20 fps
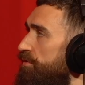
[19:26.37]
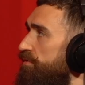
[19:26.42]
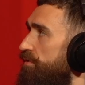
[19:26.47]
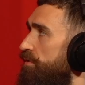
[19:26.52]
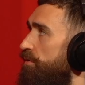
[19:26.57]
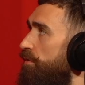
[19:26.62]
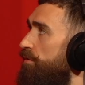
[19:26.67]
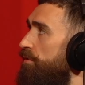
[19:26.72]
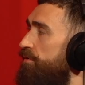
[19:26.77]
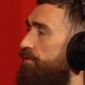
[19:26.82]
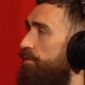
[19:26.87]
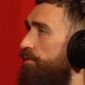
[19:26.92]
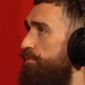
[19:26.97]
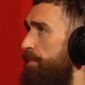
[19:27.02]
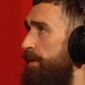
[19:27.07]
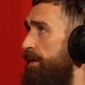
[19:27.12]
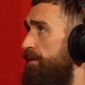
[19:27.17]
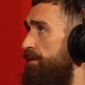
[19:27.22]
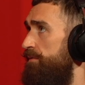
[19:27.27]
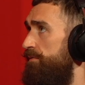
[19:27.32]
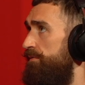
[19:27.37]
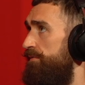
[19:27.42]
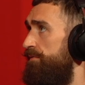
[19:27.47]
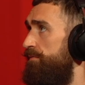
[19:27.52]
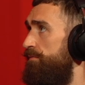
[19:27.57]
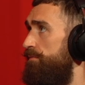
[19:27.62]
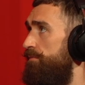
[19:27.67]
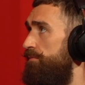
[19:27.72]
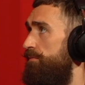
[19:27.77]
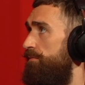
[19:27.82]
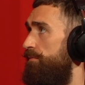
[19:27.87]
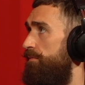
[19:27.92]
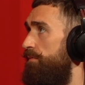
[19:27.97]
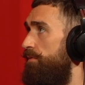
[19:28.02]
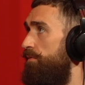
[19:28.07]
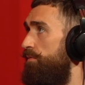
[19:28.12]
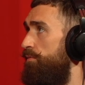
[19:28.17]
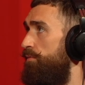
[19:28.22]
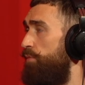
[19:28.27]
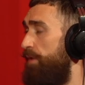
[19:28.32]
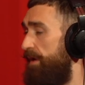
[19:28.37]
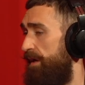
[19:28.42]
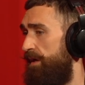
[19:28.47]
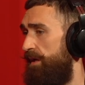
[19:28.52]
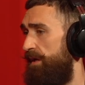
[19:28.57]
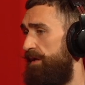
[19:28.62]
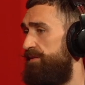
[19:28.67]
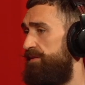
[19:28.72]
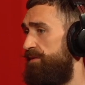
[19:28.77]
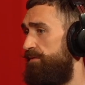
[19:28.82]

must go to those meetings weekly?